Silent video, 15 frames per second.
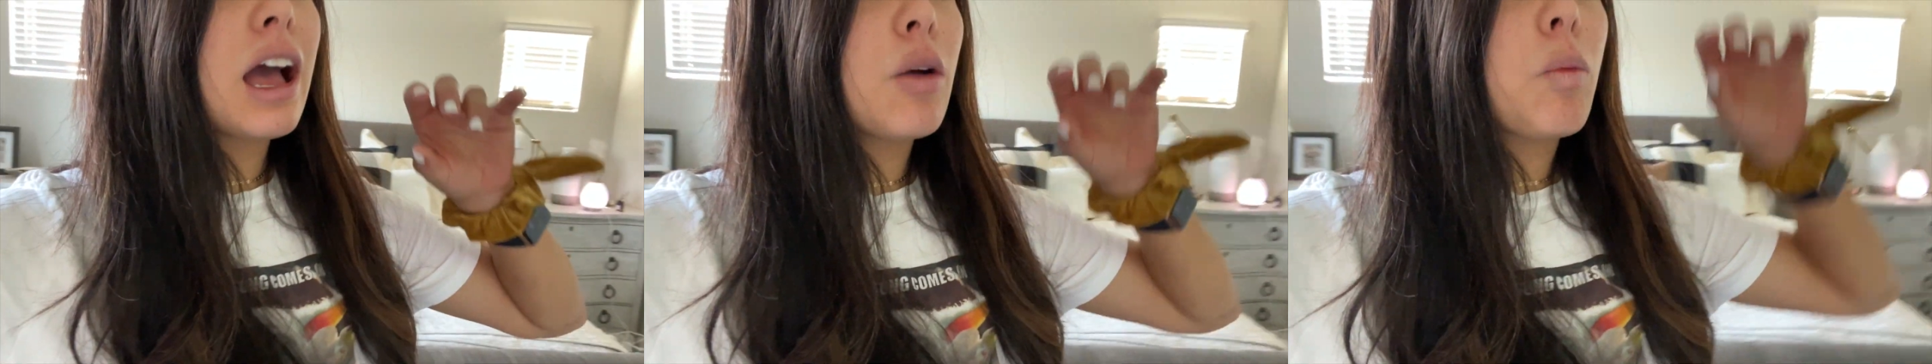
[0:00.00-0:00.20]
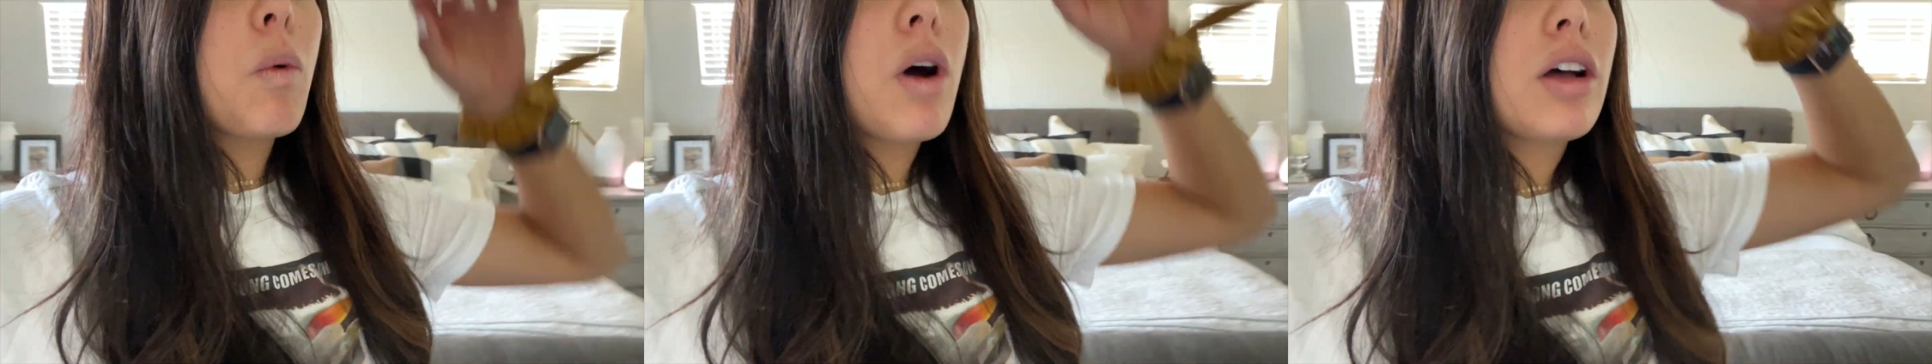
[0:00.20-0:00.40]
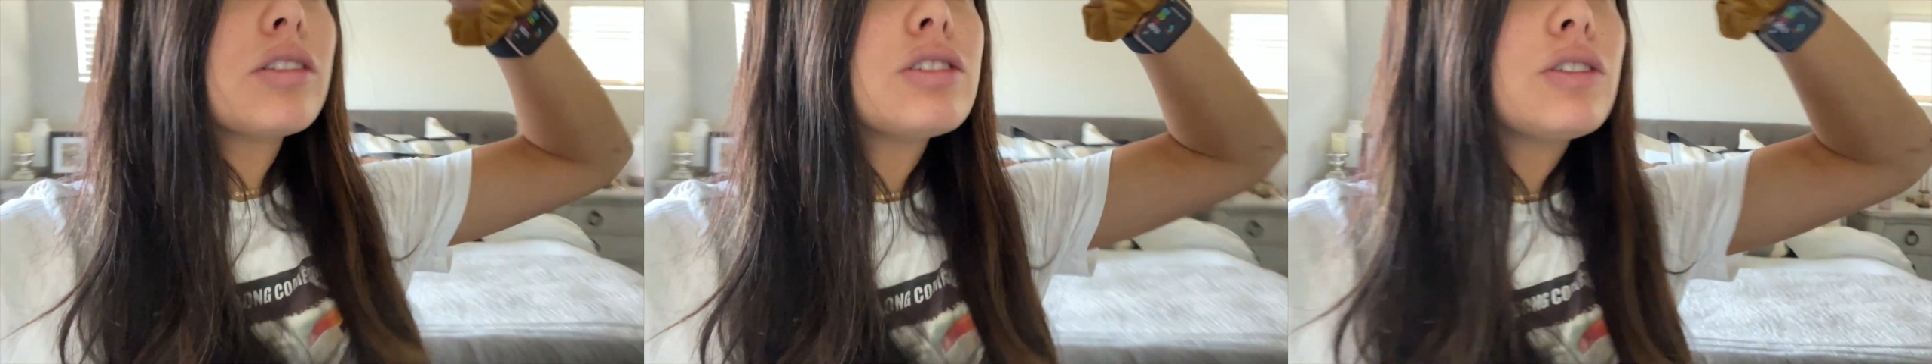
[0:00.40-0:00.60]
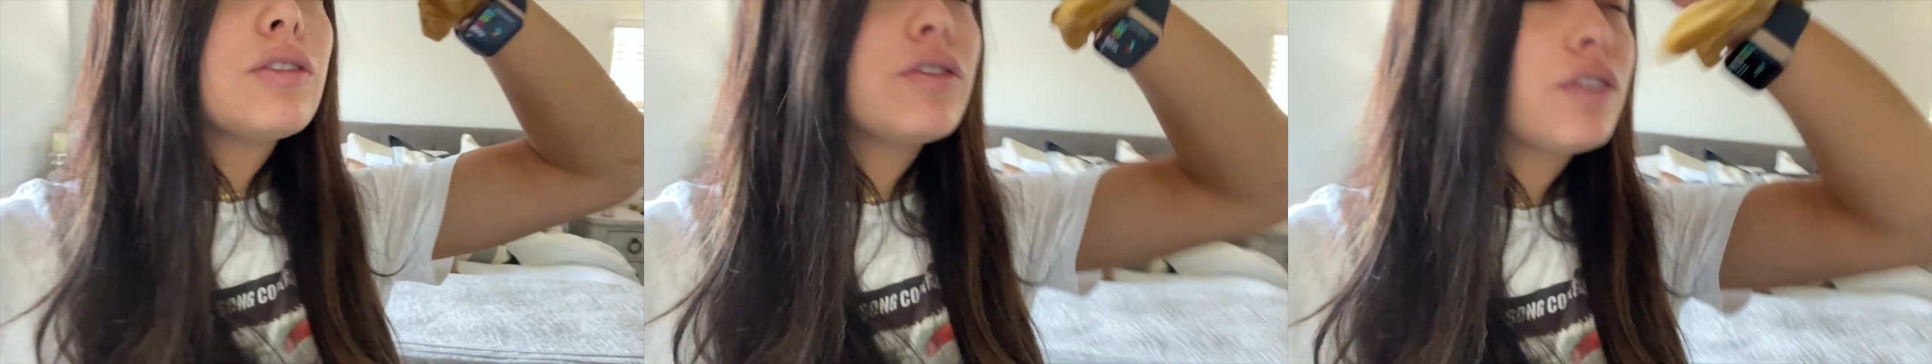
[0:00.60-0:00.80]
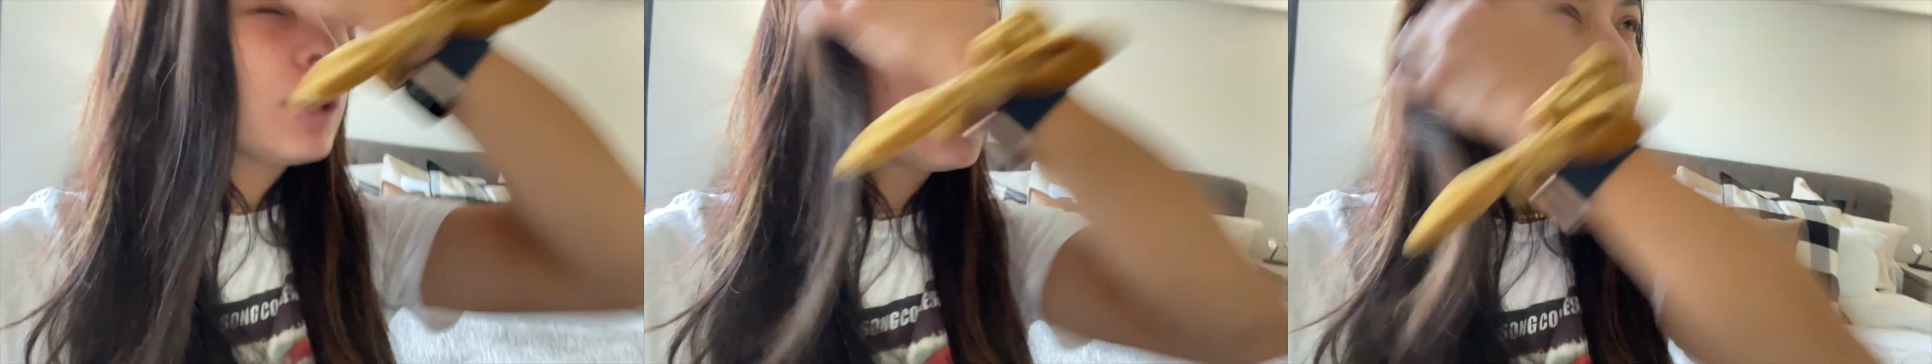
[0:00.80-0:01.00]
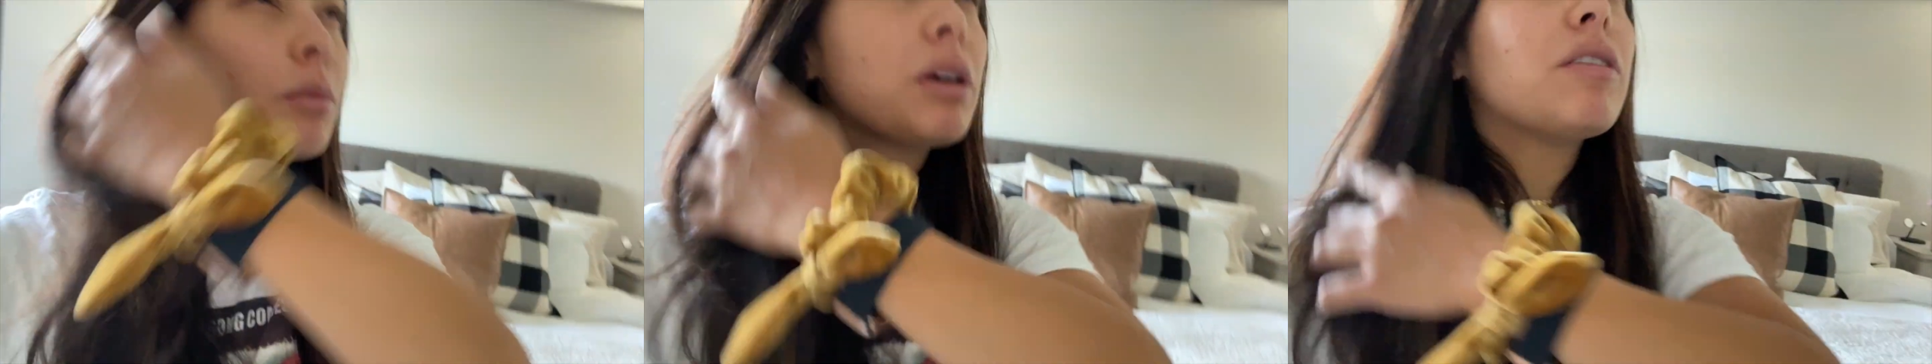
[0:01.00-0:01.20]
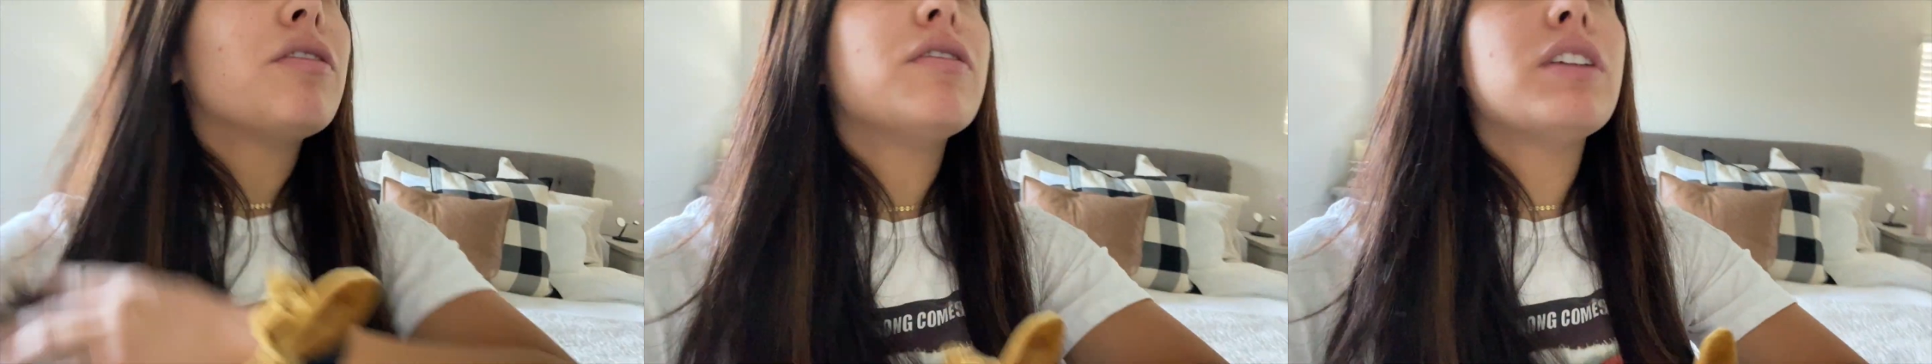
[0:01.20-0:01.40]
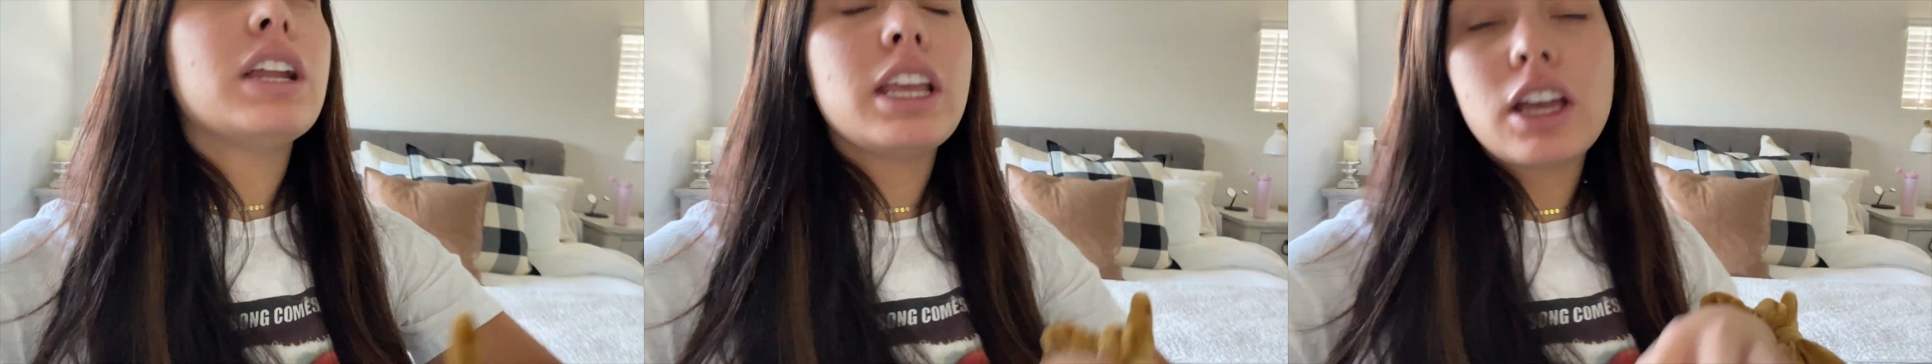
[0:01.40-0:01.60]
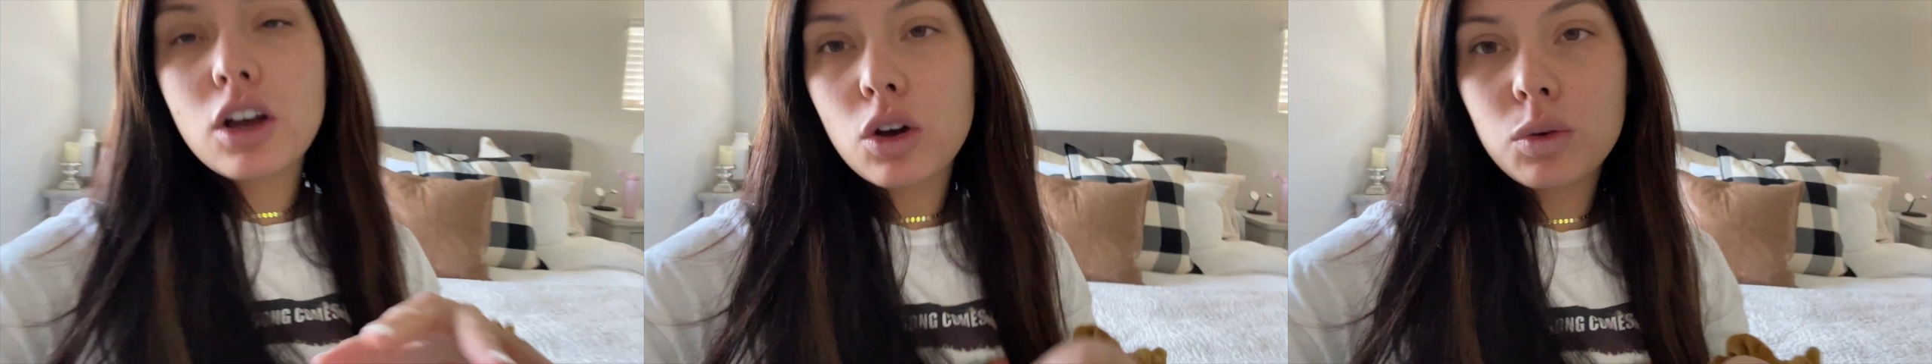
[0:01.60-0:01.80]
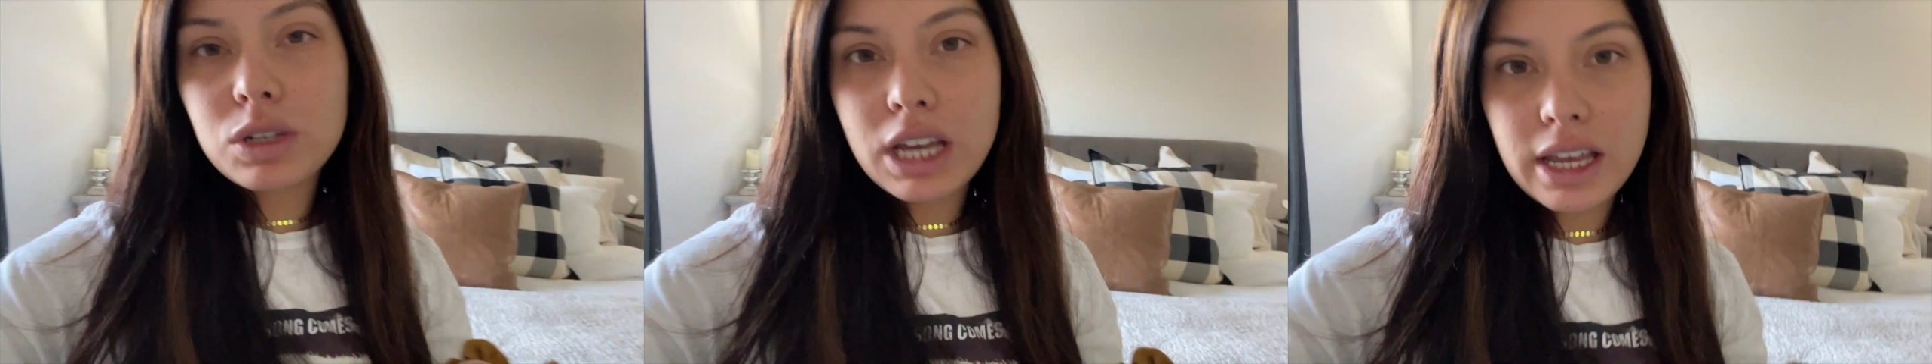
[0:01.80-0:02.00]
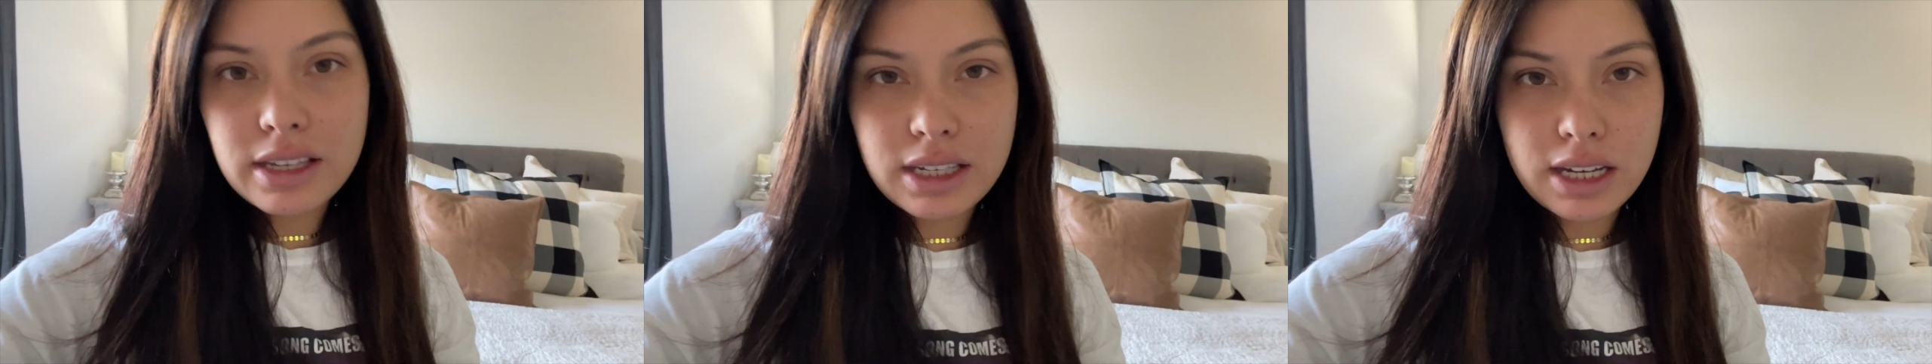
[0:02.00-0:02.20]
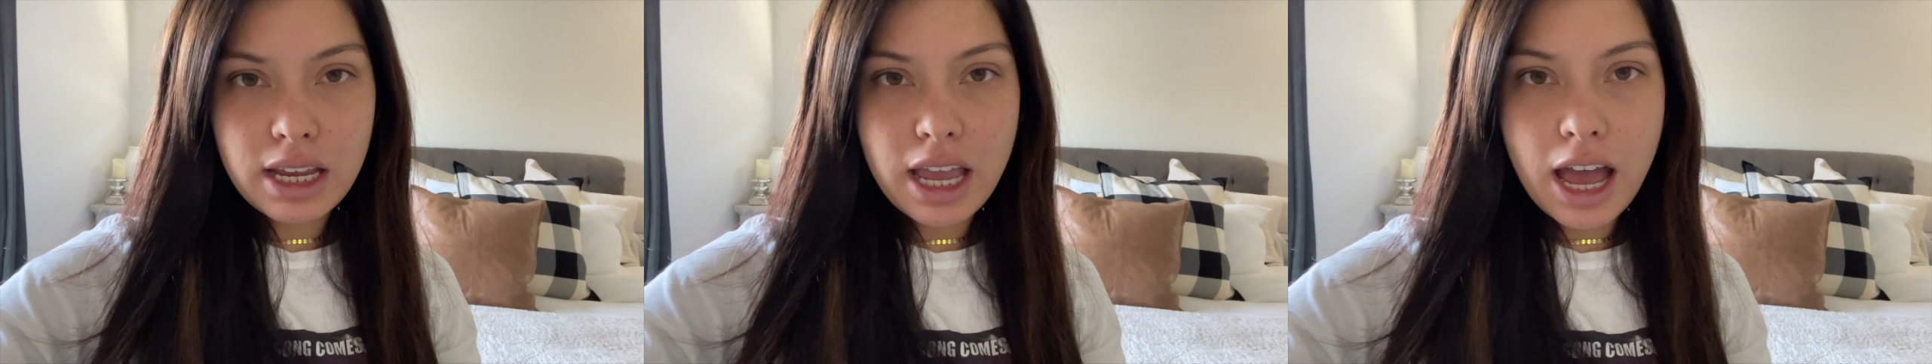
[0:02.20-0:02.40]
want to film a video testing